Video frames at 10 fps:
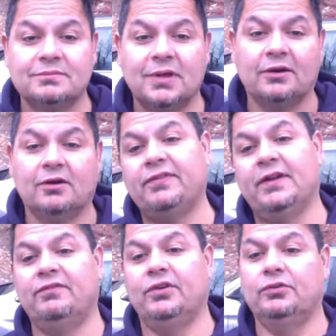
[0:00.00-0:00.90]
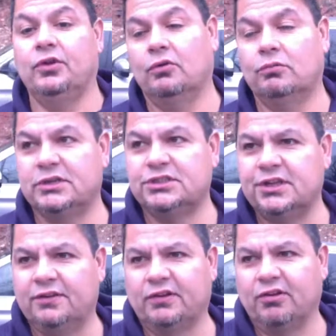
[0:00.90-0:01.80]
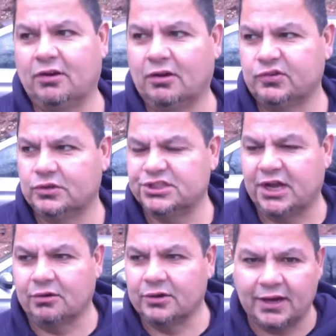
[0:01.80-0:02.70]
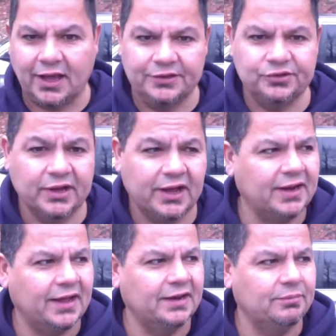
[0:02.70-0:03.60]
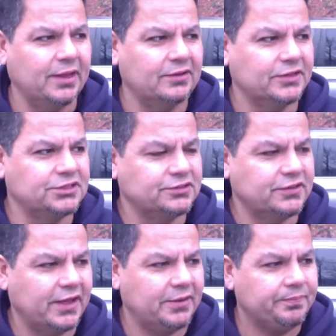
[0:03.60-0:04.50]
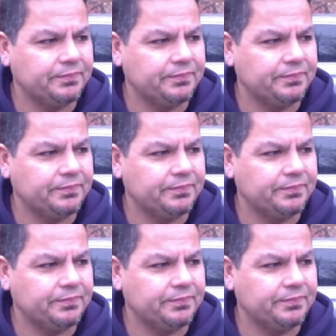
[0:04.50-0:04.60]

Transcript: I don't know if any of you know if the groundhog saw a shadow or not. I do not. I didn't pay attention to that.